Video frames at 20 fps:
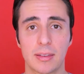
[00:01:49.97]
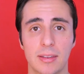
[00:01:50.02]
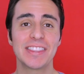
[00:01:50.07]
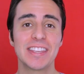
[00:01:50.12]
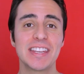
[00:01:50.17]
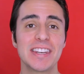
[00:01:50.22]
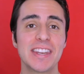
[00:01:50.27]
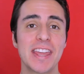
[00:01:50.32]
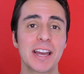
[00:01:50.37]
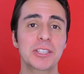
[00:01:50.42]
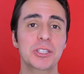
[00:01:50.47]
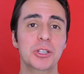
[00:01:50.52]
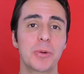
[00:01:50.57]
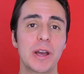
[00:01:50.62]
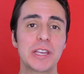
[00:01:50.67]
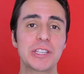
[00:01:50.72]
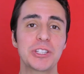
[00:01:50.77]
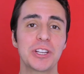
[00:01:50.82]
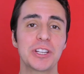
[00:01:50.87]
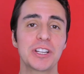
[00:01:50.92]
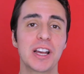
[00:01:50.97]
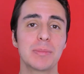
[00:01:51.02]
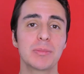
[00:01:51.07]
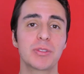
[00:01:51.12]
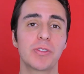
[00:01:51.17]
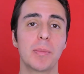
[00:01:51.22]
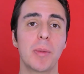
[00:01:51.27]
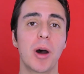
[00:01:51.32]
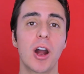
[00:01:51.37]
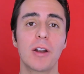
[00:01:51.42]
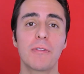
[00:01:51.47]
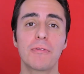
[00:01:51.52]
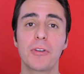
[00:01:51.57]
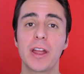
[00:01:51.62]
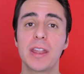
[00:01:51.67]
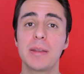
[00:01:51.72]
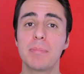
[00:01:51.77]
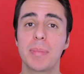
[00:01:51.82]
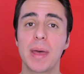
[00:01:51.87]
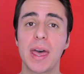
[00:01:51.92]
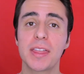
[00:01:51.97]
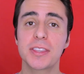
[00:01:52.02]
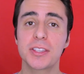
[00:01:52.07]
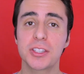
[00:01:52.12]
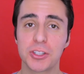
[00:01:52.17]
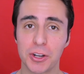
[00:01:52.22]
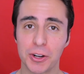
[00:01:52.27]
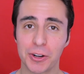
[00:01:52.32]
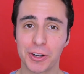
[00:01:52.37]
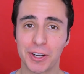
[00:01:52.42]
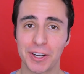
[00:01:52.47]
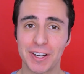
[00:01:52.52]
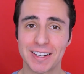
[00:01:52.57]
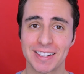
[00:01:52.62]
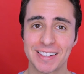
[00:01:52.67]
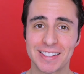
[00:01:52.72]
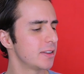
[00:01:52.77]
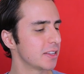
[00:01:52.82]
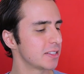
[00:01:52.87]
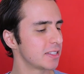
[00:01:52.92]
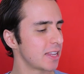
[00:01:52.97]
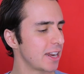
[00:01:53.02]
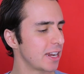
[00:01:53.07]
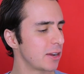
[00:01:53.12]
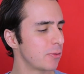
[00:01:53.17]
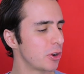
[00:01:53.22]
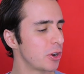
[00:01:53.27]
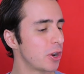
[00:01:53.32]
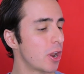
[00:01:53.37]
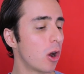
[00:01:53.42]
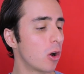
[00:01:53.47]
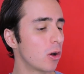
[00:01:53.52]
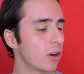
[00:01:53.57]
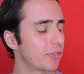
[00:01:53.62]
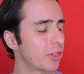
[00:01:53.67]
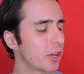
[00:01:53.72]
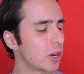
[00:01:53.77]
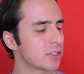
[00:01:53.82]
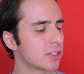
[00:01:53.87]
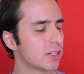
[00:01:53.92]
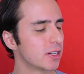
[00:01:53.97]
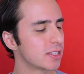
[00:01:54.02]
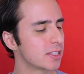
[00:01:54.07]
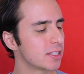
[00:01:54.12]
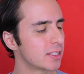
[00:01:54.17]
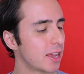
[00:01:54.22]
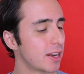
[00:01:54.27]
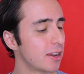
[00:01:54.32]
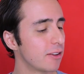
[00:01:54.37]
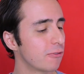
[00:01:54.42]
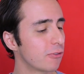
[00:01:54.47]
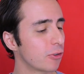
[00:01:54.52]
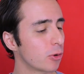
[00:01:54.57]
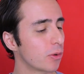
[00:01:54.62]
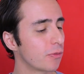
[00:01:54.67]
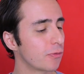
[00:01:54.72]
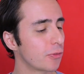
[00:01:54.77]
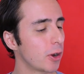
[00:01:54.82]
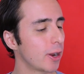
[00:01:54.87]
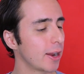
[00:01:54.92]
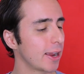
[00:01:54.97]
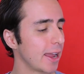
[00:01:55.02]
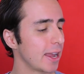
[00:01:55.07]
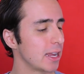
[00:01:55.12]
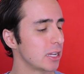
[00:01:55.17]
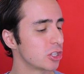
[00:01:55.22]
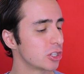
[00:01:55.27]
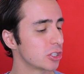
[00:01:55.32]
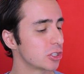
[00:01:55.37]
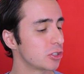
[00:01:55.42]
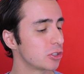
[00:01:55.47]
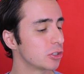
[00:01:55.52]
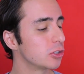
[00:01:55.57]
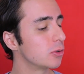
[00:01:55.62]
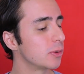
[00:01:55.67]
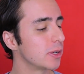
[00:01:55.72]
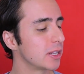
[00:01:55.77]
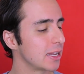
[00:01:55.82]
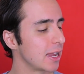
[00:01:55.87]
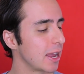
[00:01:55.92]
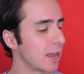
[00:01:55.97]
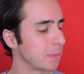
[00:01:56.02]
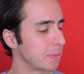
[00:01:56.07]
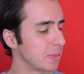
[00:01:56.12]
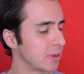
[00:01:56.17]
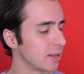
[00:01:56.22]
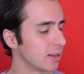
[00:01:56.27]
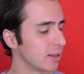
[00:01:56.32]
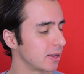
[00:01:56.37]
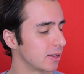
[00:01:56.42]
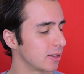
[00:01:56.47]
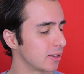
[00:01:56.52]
The next question comes from our friend Beth Sterner. Does anyone know if there's an incentive for referring agents to EAP?